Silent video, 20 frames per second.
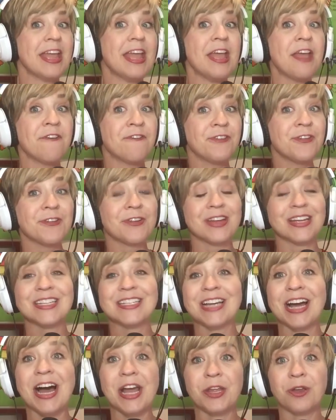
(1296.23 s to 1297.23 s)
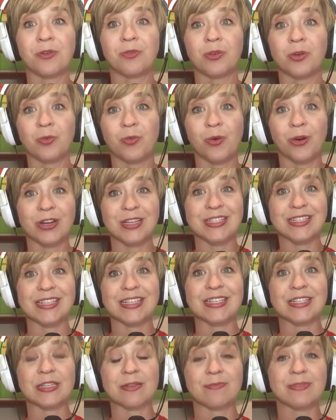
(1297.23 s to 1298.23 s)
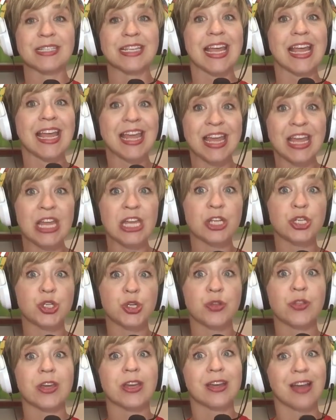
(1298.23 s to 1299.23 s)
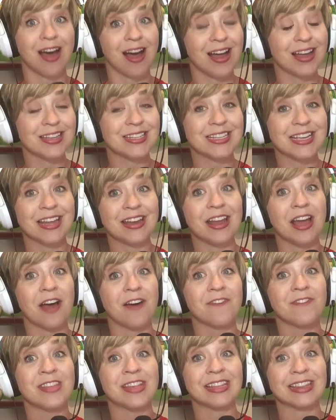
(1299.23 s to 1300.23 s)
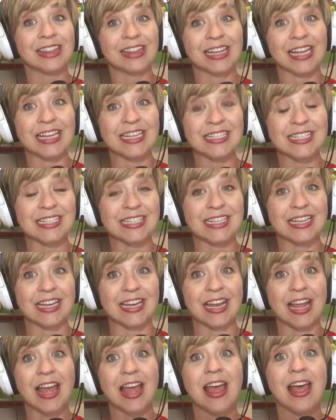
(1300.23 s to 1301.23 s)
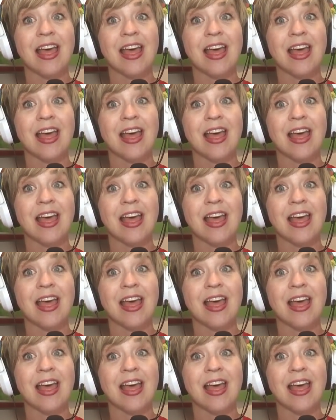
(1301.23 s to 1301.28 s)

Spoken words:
If you can tie your reward systems into the content of the lesson,